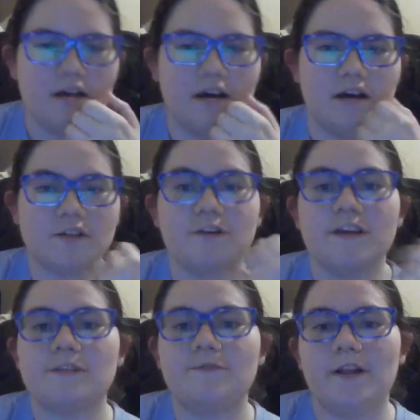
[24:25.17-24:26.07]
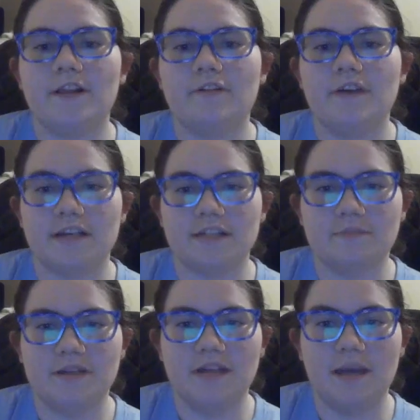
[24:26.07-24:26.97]
So he has fellow
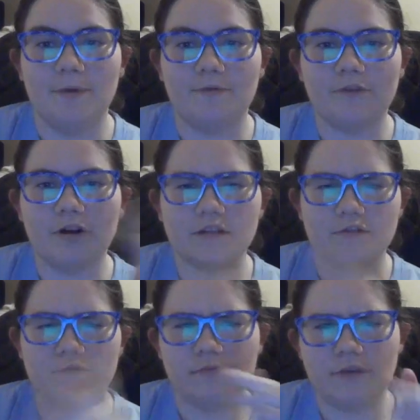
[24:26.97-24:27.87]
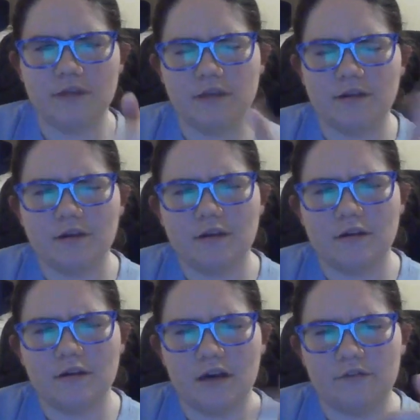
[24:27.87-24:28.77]
X-Men Emma Frost, who we
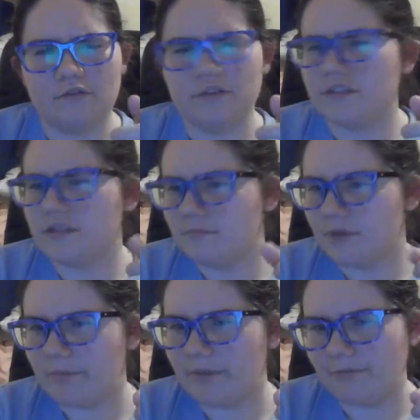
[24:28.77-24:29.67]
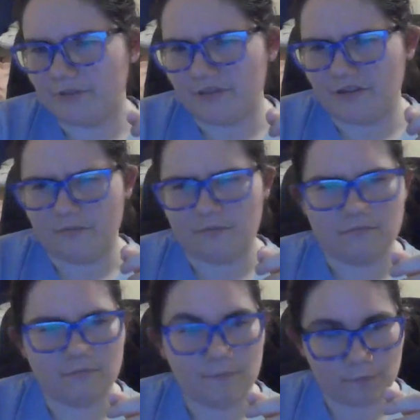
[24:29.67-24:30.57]
haven't really seen pop up with him
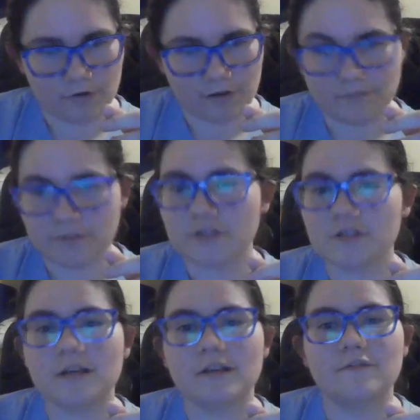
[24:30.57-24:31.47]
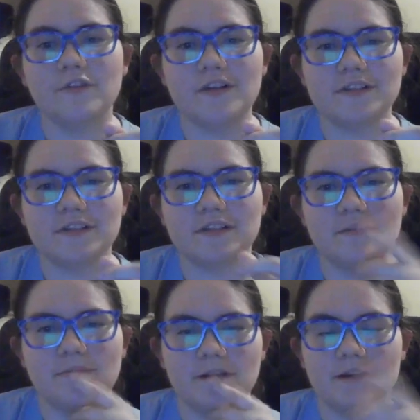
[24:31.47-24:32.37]
before, I'm just kind of realizing.
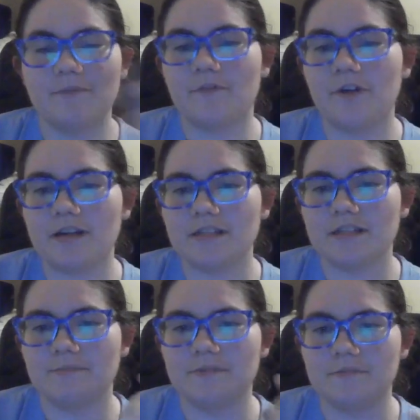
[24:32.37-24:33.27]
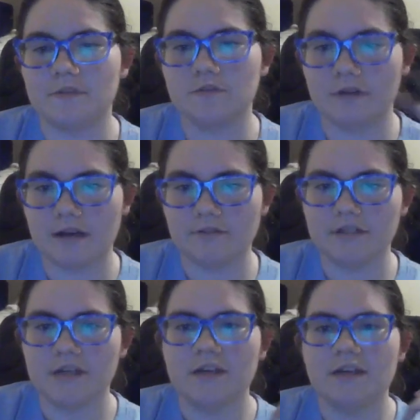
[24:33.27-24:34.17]
But Emma Frost helps him sort out
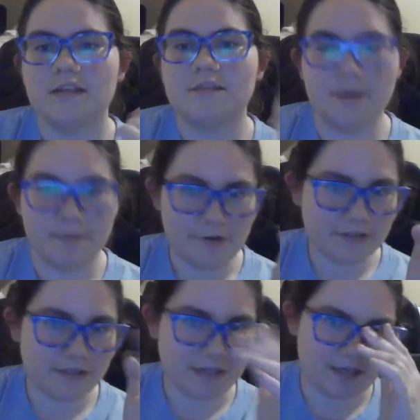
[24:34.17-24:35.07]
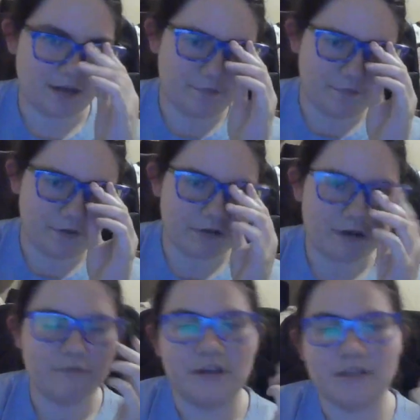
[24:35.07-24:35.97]
his memories and figure
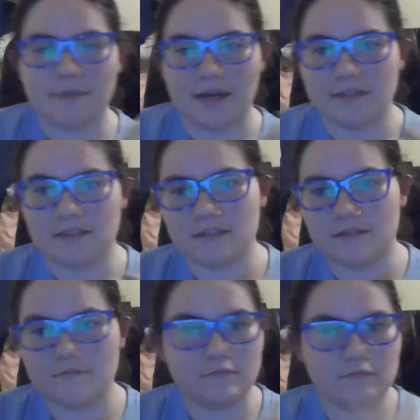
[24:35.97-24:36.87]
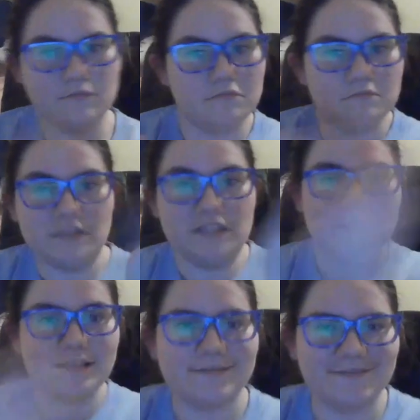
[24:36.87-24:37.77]
out what his past
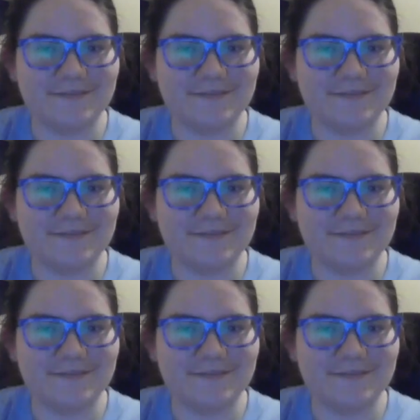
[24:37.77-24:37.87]
is.